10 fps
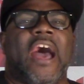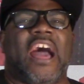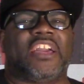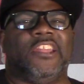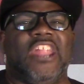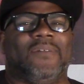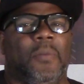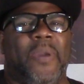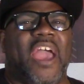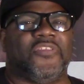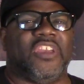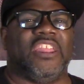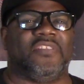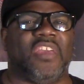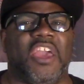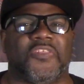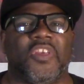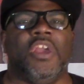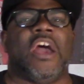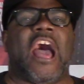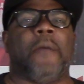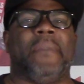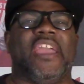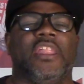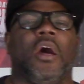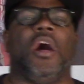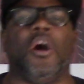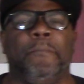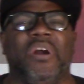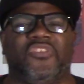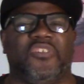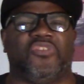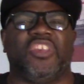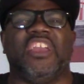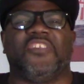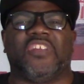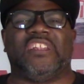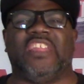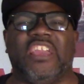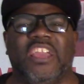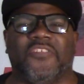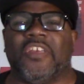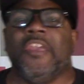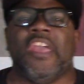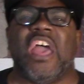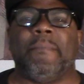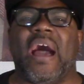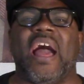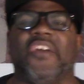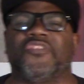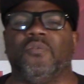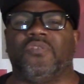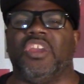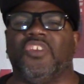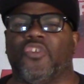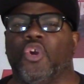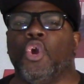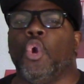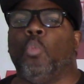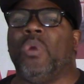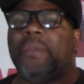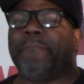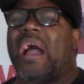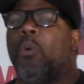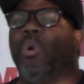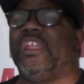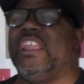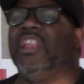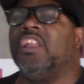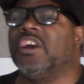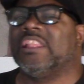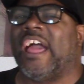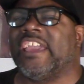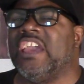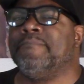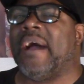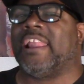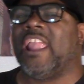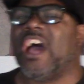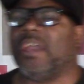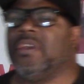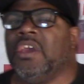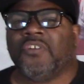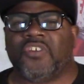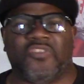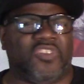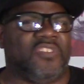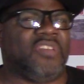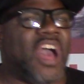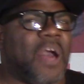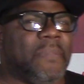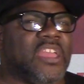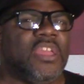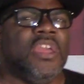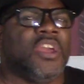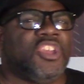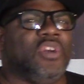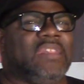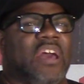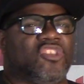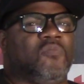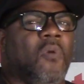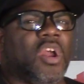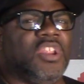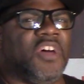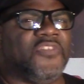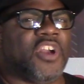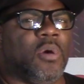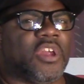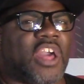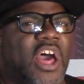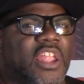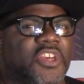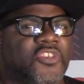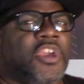I could never pass any test. I made a bunch of C's and D's. And my high school teacher went by what it looked like in my life. She said, Tommy, you're not smart enough to go to college.